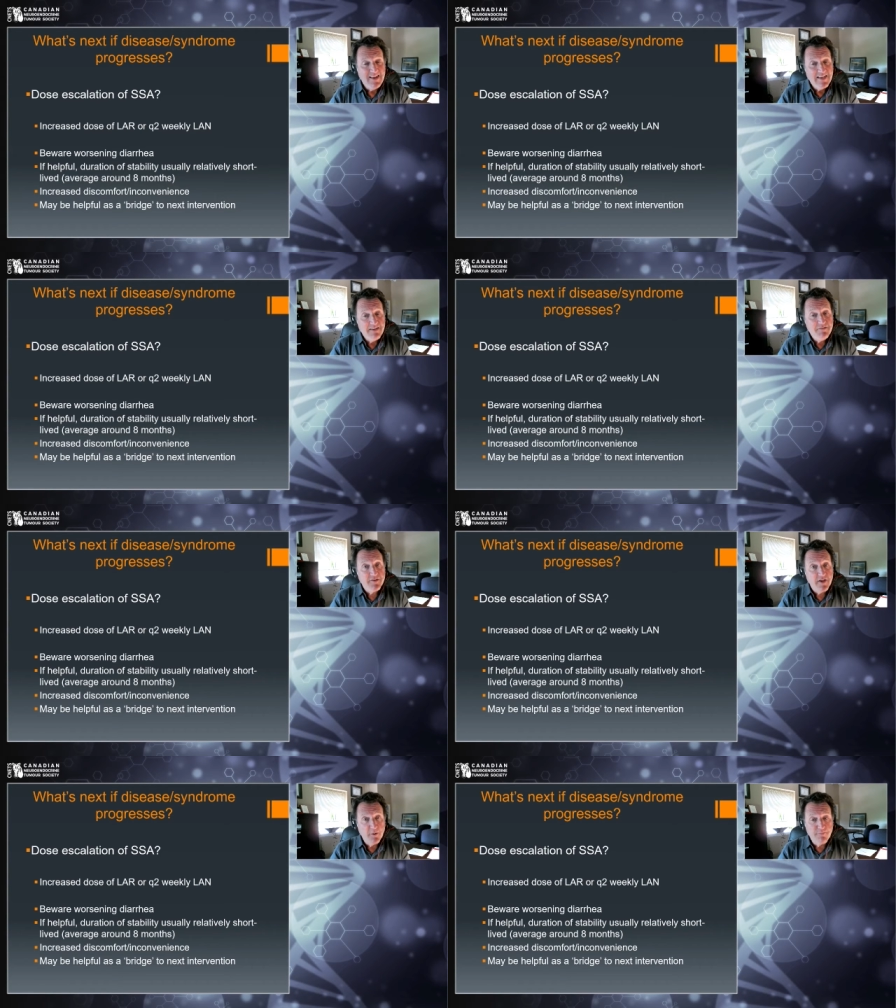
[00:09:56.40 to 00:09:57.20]
If it's
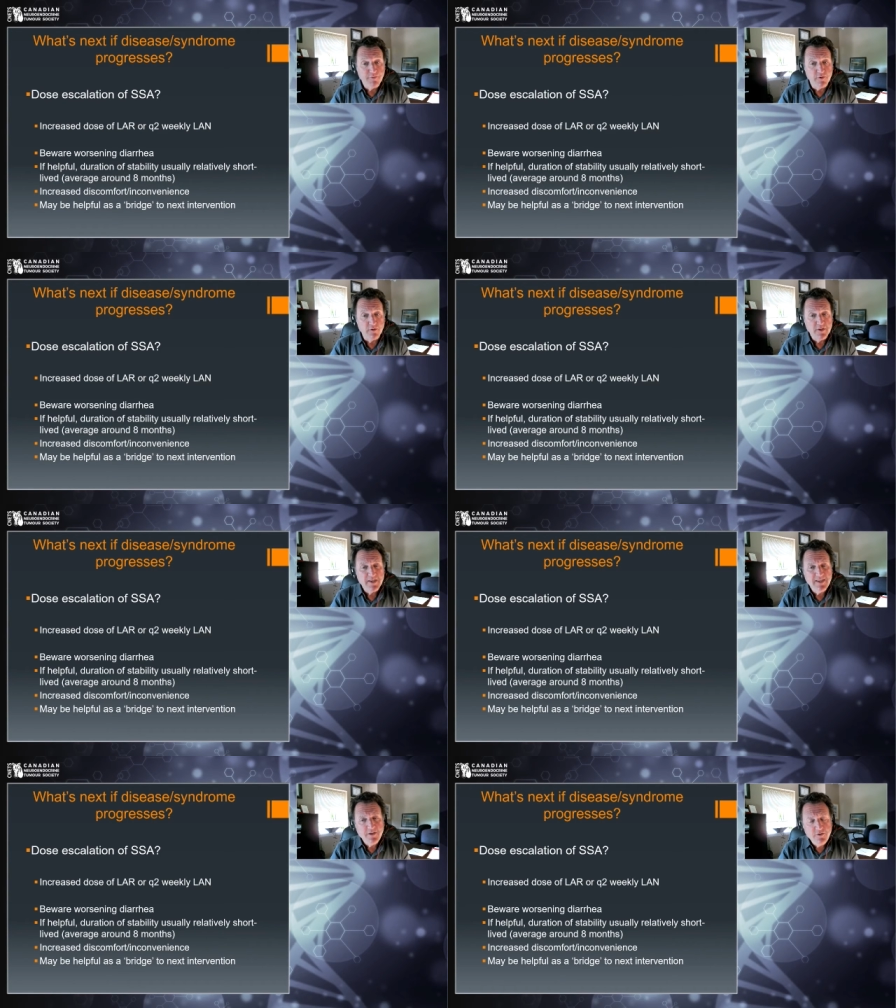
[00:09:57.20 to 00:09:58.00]
helpful,
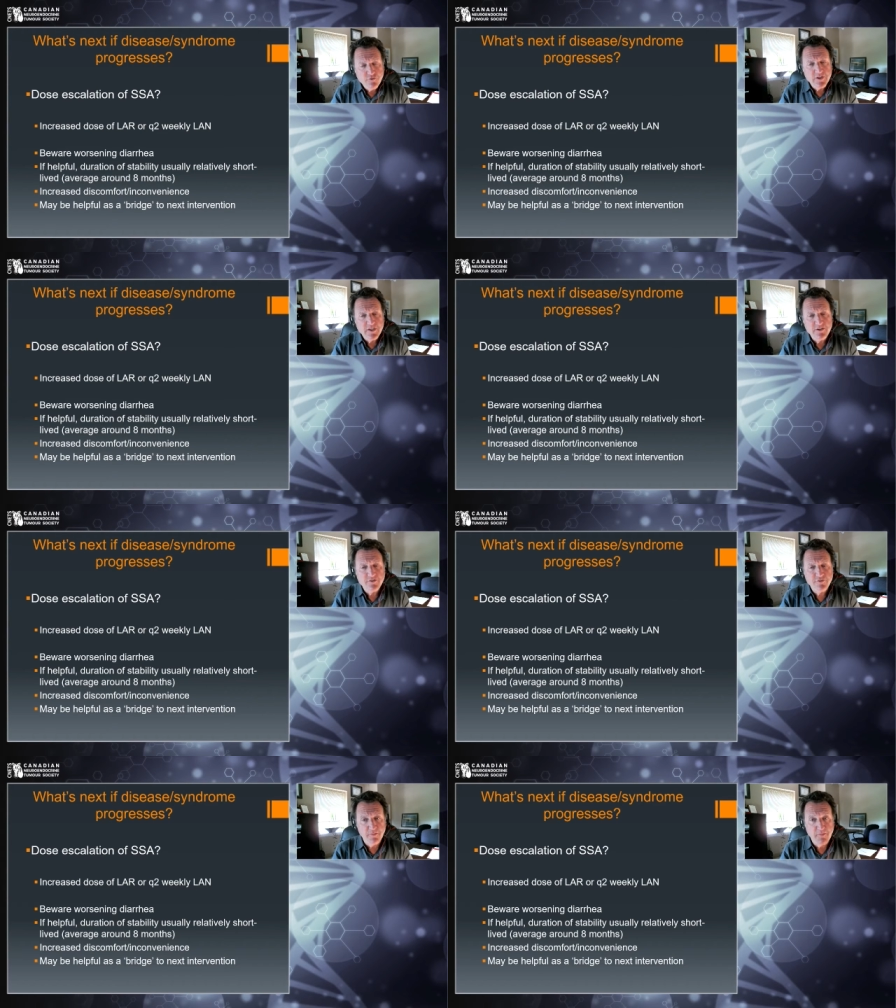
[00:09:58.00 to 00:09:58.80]
it usually is,
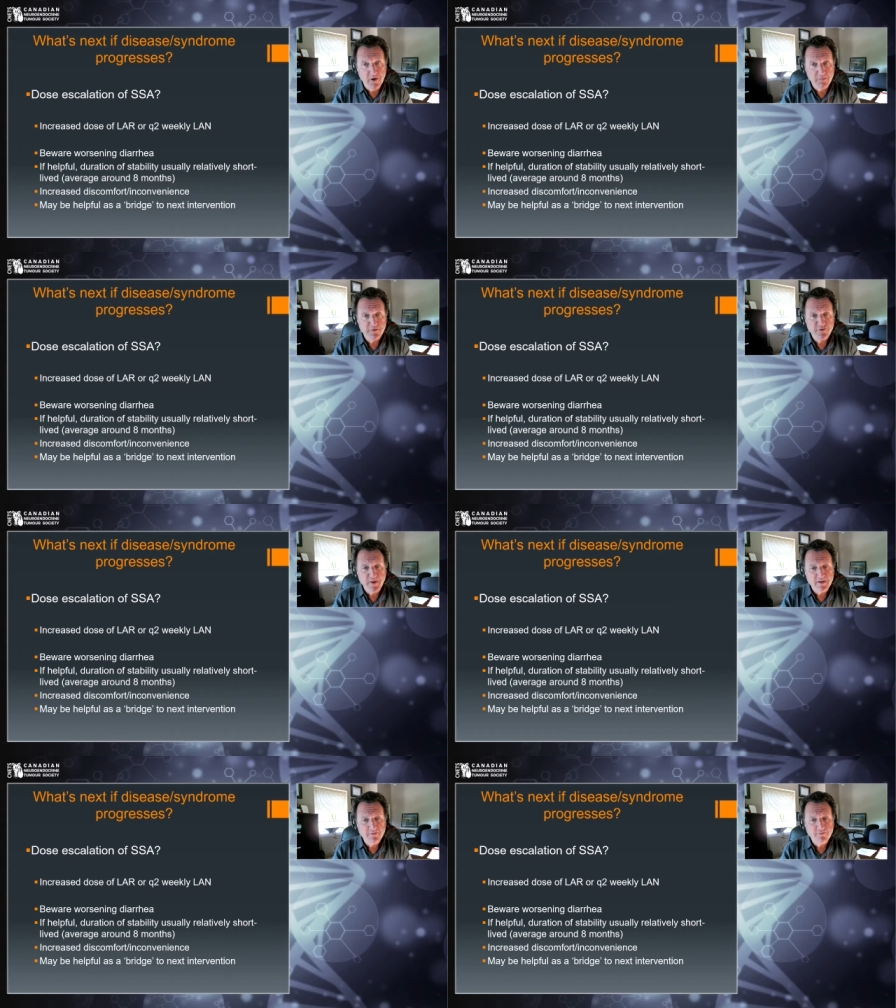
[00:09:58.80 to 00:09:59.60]
from our
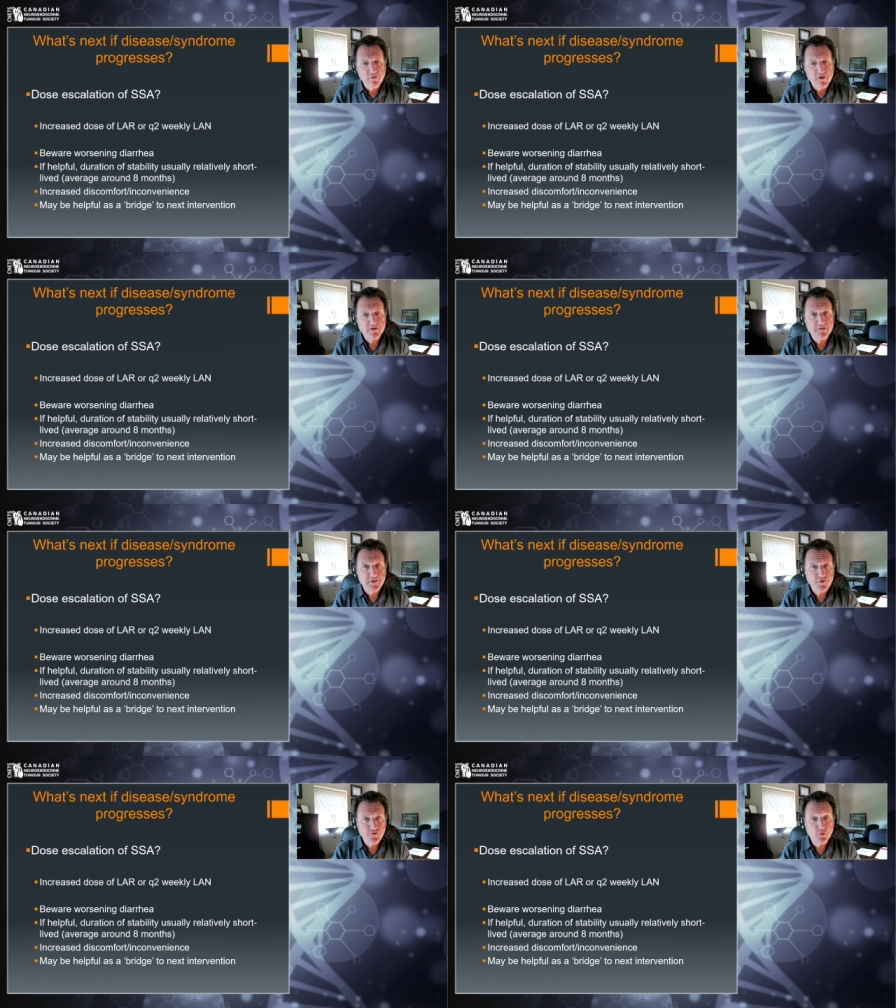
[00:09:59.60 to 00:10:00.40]
perspective, relatively
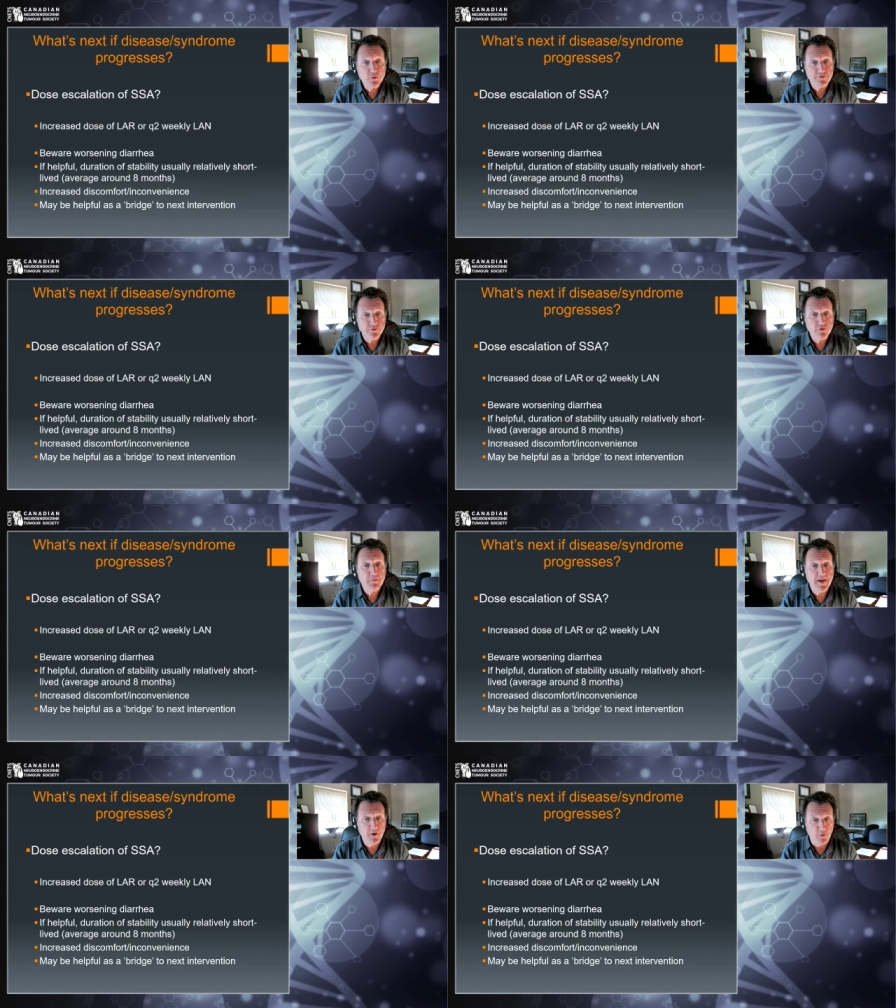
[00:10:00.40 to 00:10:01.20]
short term
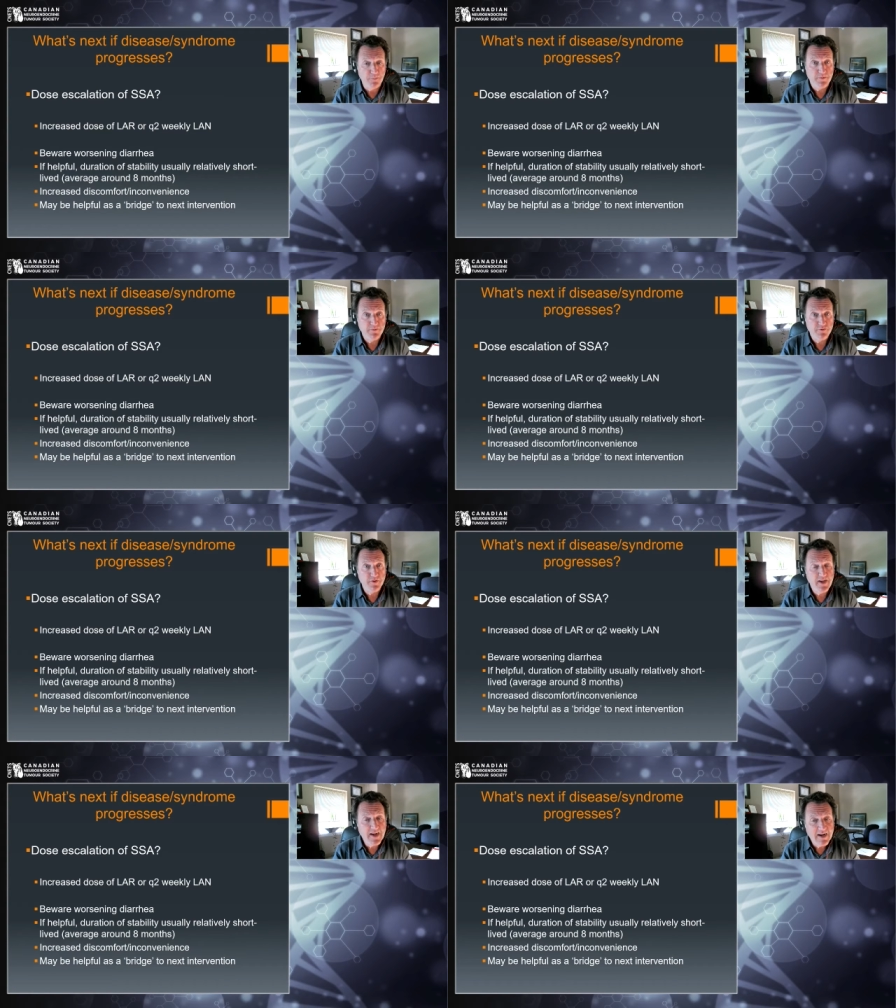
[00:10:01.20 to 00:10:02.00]
help. So
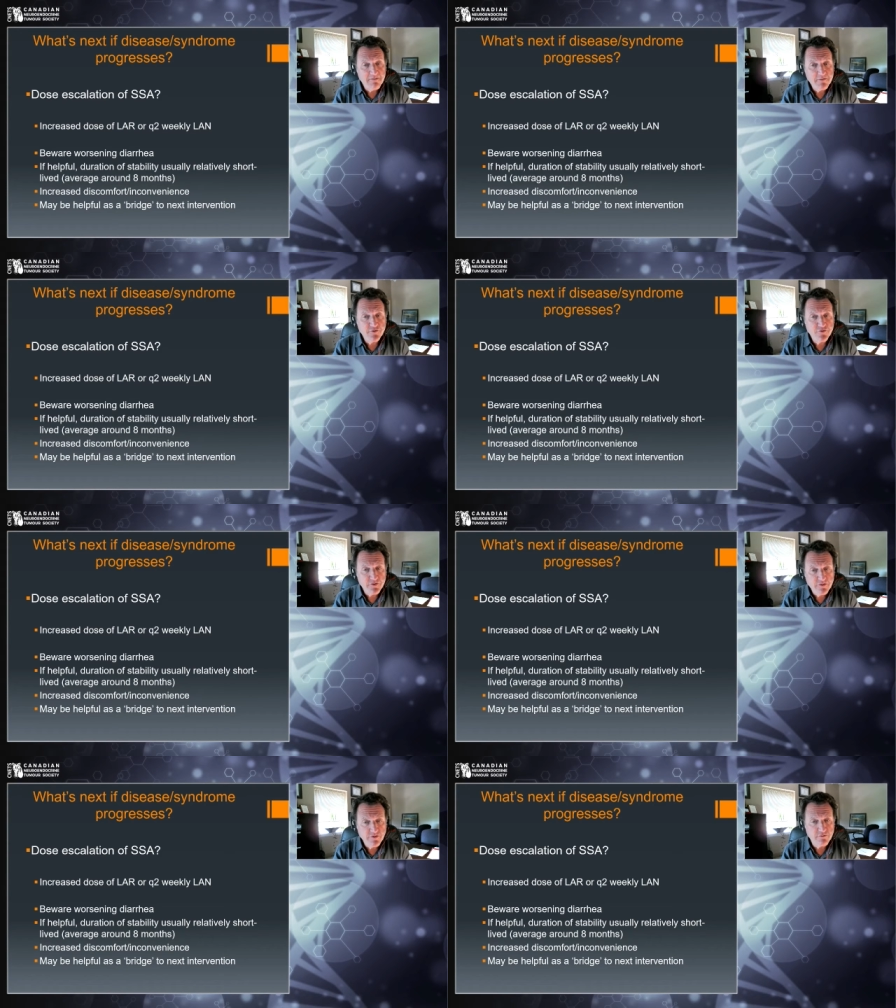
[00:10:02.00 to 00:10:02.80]
the average
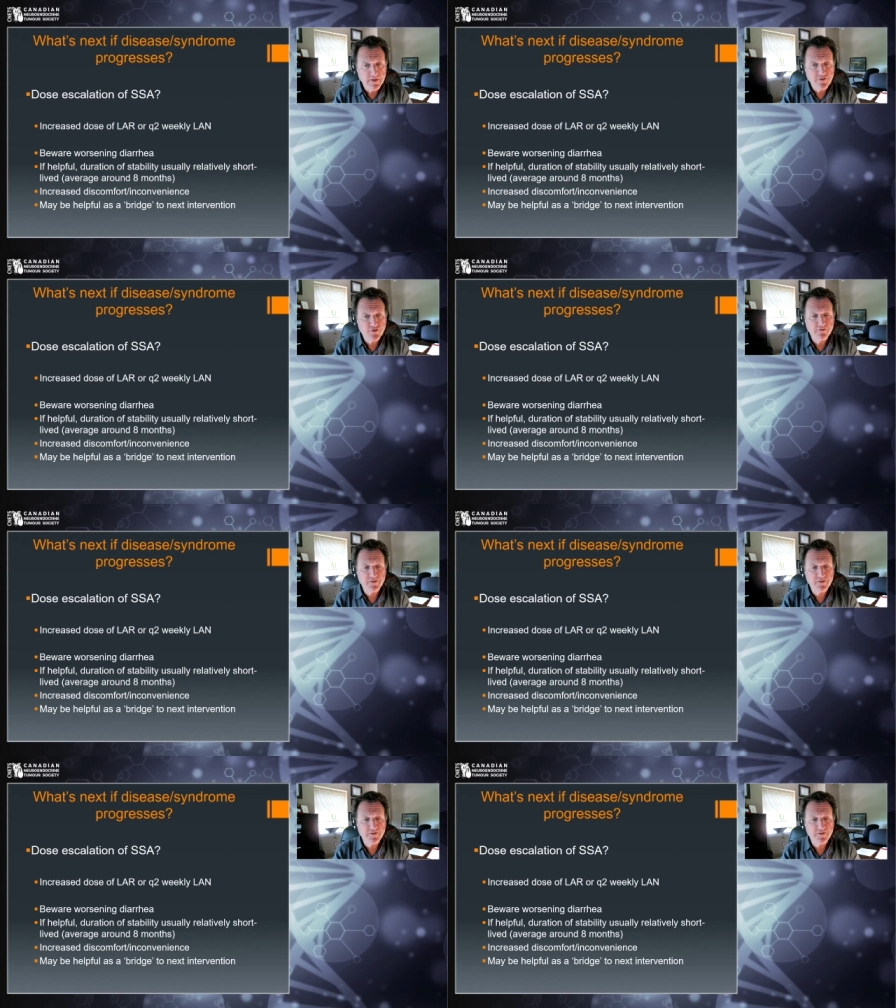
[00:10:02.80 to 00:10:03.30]
duration of